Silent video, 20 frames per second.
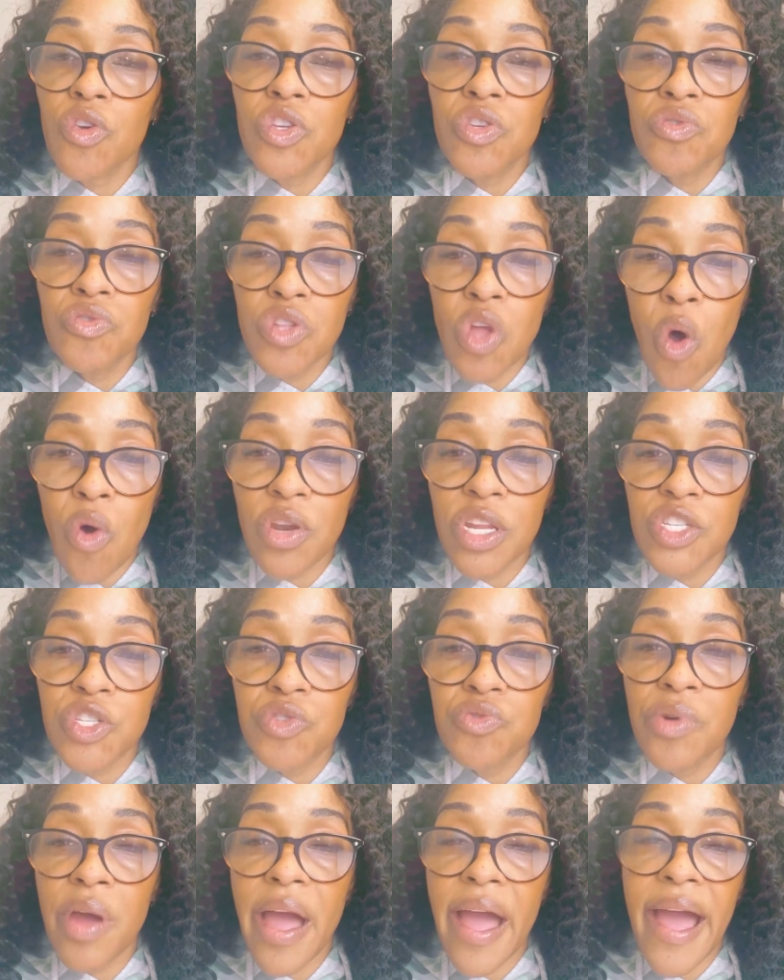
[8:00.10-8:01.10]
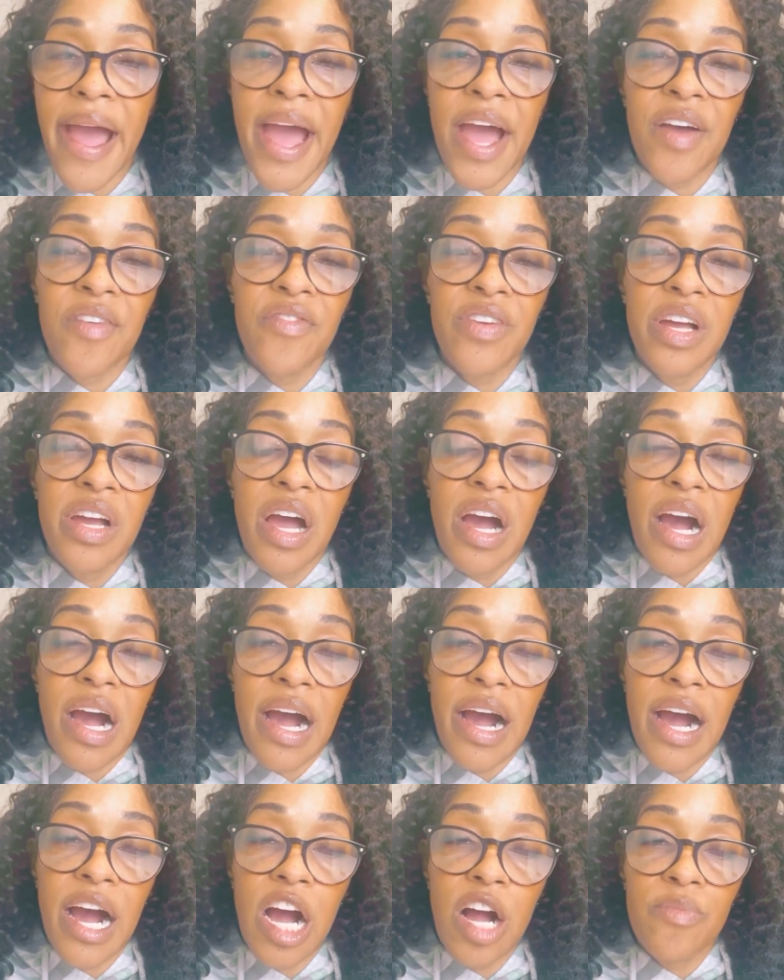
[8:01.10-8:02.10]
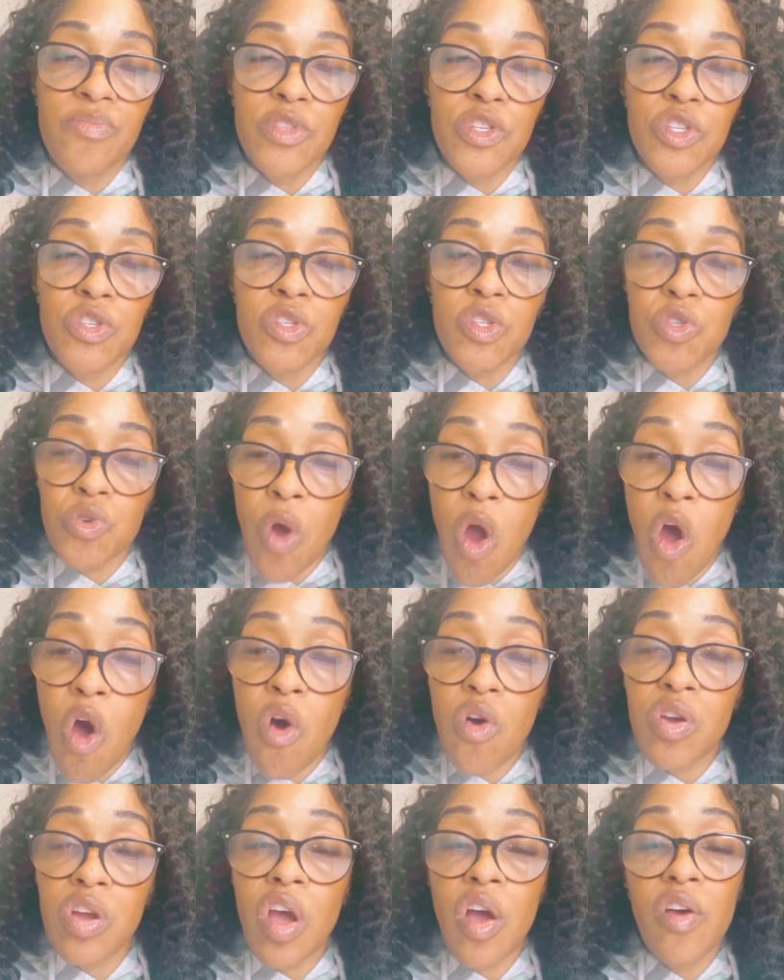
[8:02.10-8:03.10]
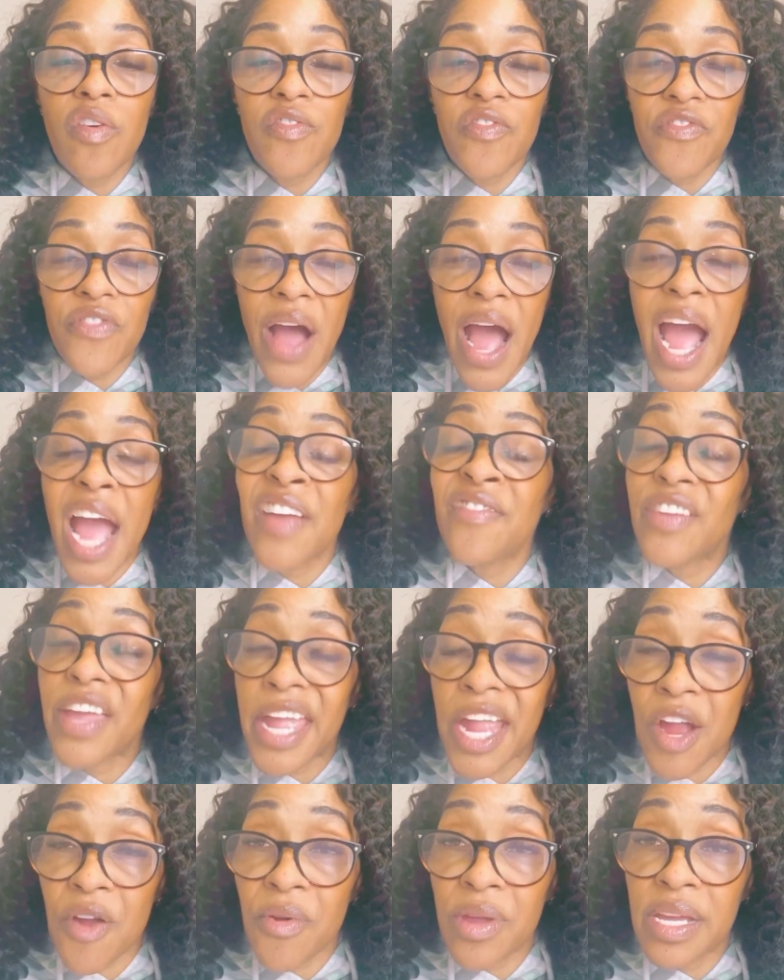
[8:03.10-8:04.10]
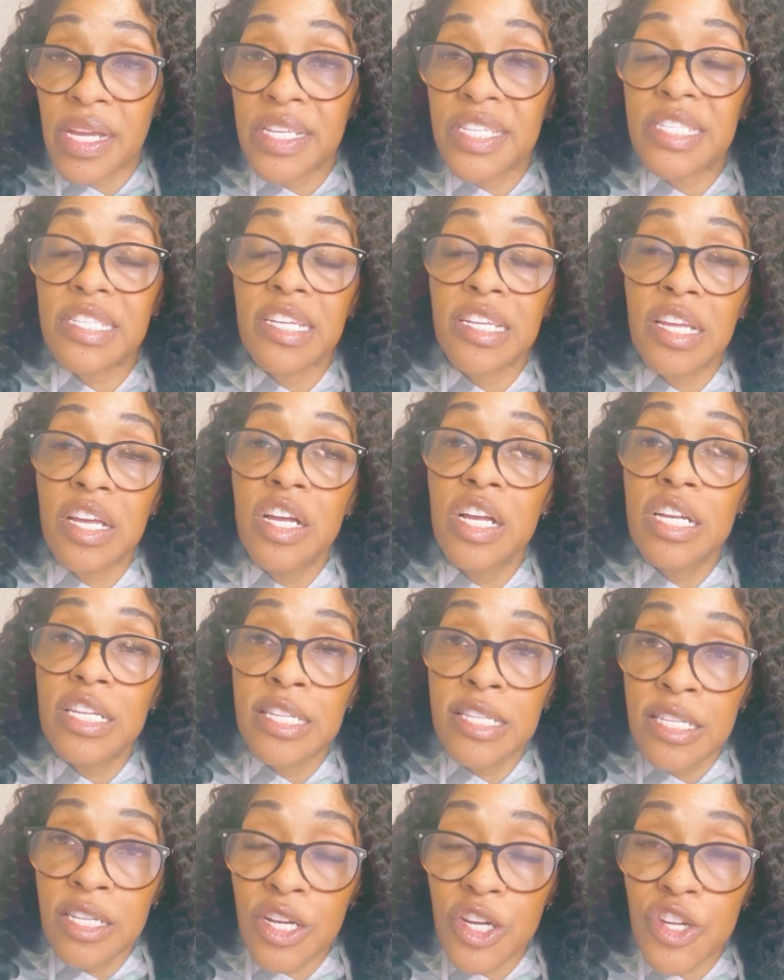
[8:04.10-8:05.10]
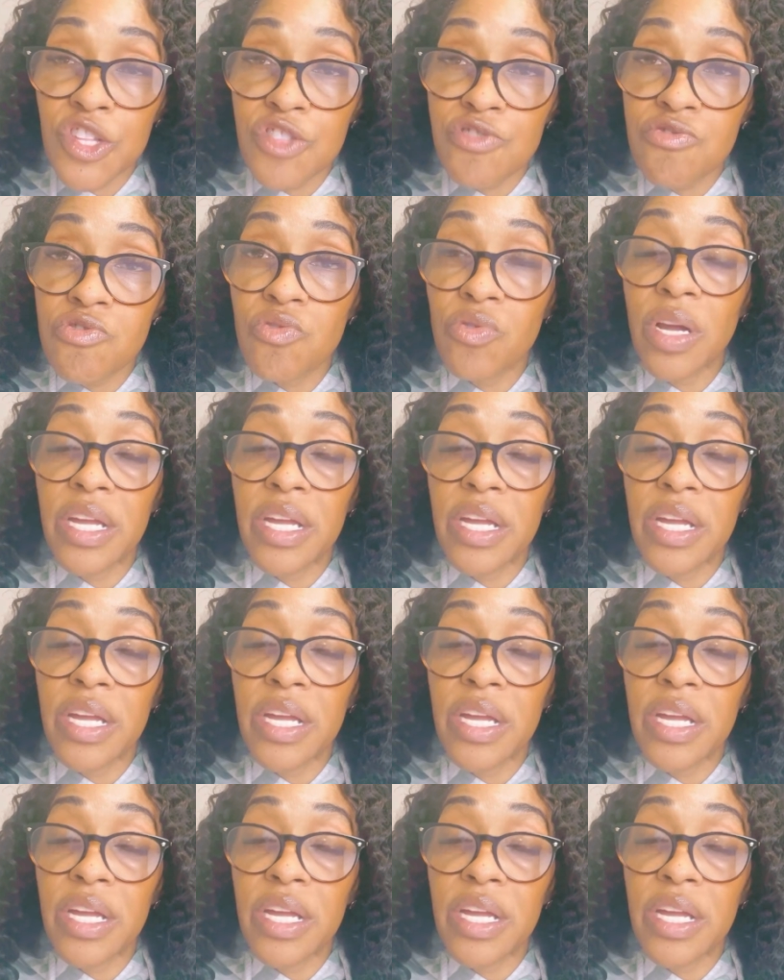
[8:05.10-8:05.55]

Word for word: you know that you have um, strong five areas to look through,